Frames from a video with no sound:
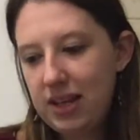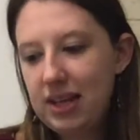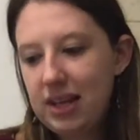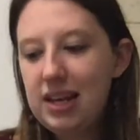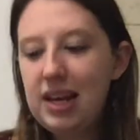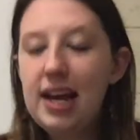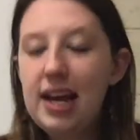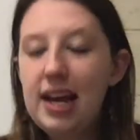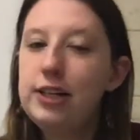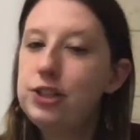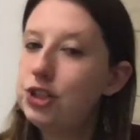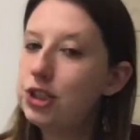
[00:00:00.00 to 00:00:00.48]

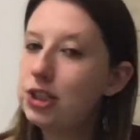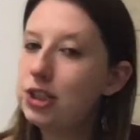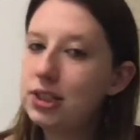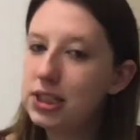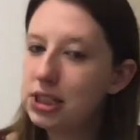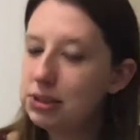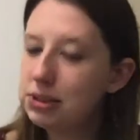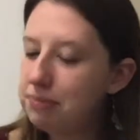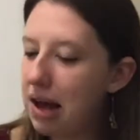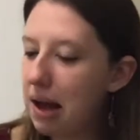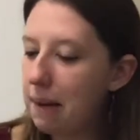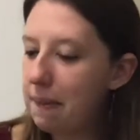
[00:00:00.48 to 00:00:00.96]
And just
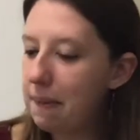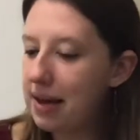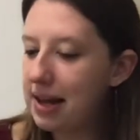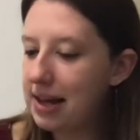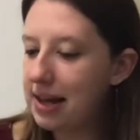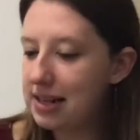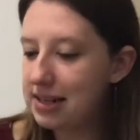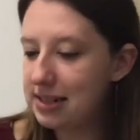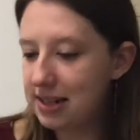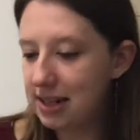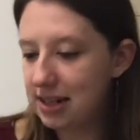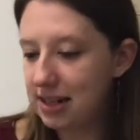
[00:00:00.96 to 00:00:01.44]
as Mama
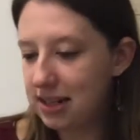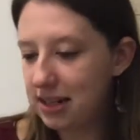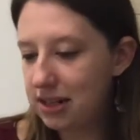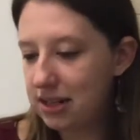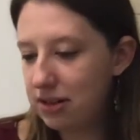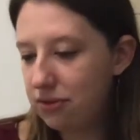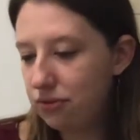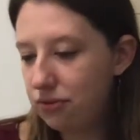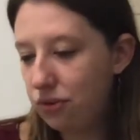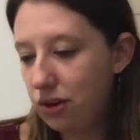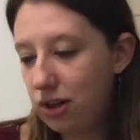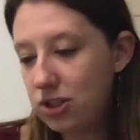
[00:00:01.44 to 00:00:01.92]
had done,
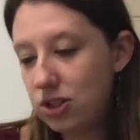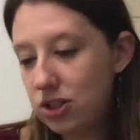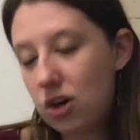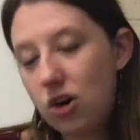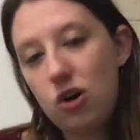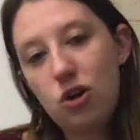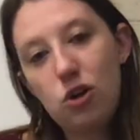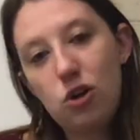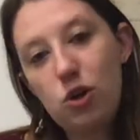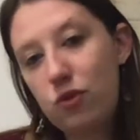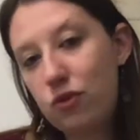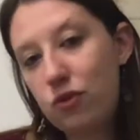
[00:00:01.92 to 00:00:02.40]
friends
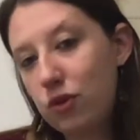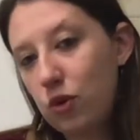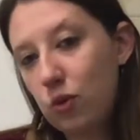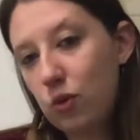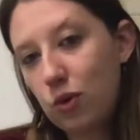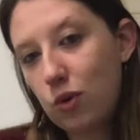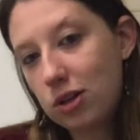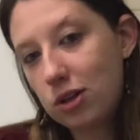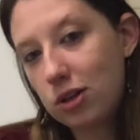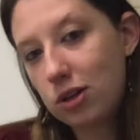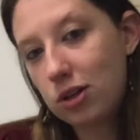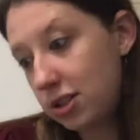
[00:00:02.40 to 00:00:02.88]
all over the
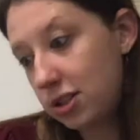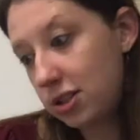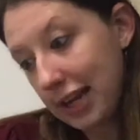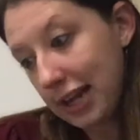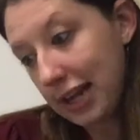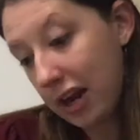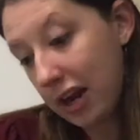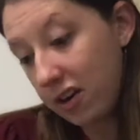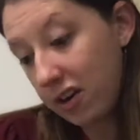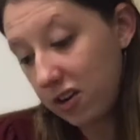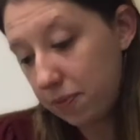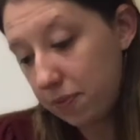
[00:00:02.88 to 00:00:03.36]
world took
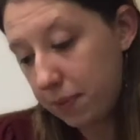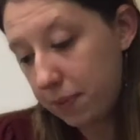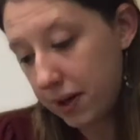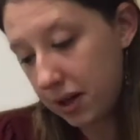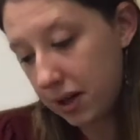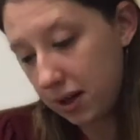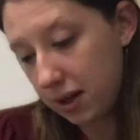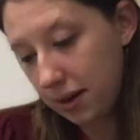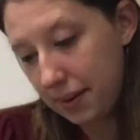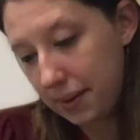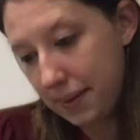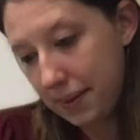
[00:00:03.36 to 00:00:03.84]
care of
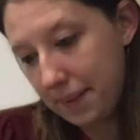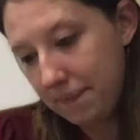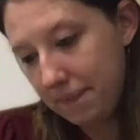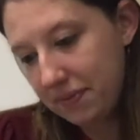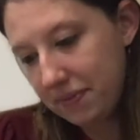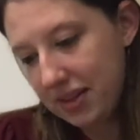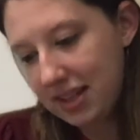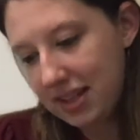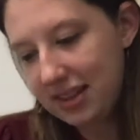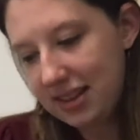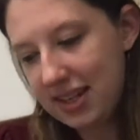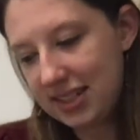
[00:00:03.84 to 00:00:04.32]
Paul.
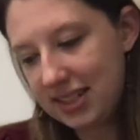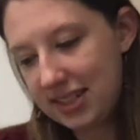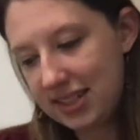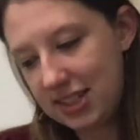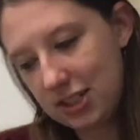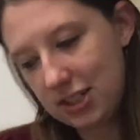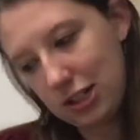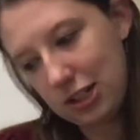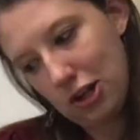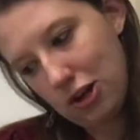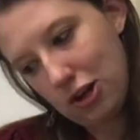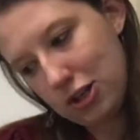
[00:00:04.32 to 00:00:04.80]
They did
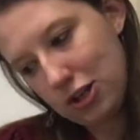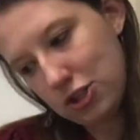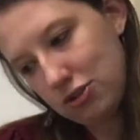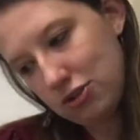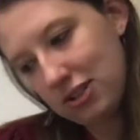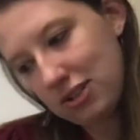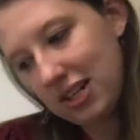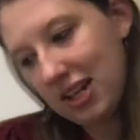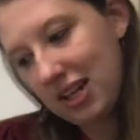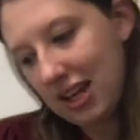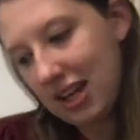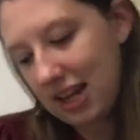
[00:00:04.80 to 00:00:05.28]
his
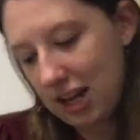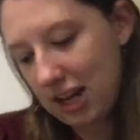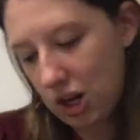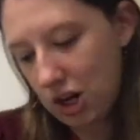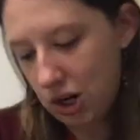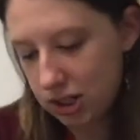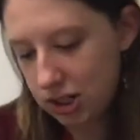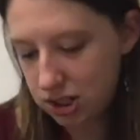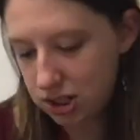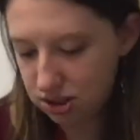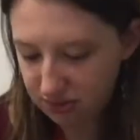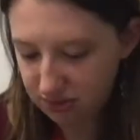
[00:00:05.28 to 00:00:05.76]
laundry and
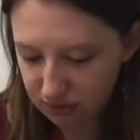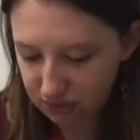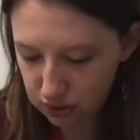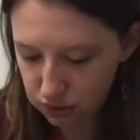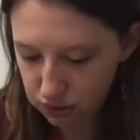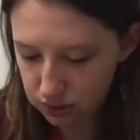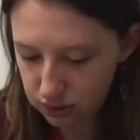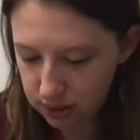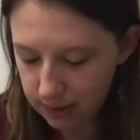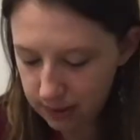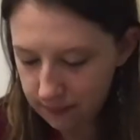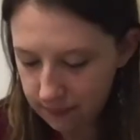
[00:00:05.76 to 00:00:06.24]
cooked his
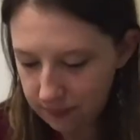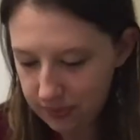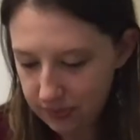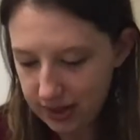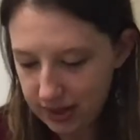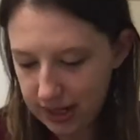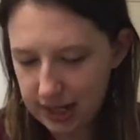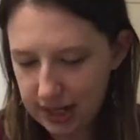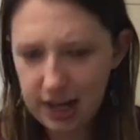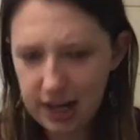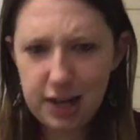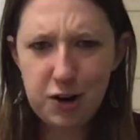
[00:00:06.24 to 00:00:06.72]
food
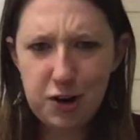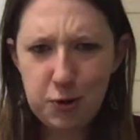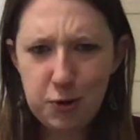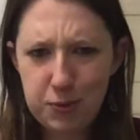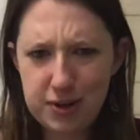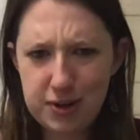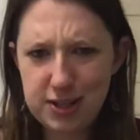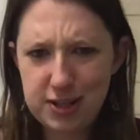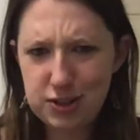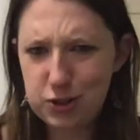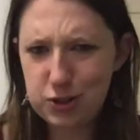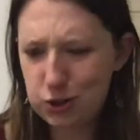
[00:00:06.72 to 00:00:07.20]
and cut
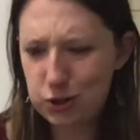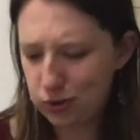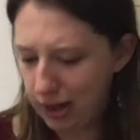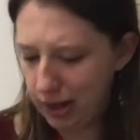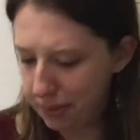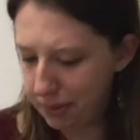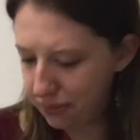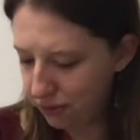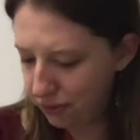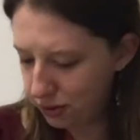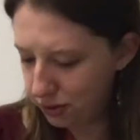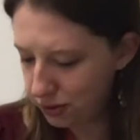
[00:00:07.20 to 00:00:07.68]
open his
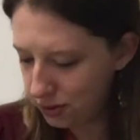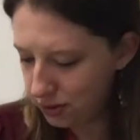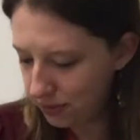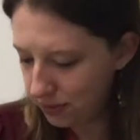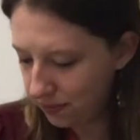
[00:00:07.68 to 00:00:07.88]
grapefruit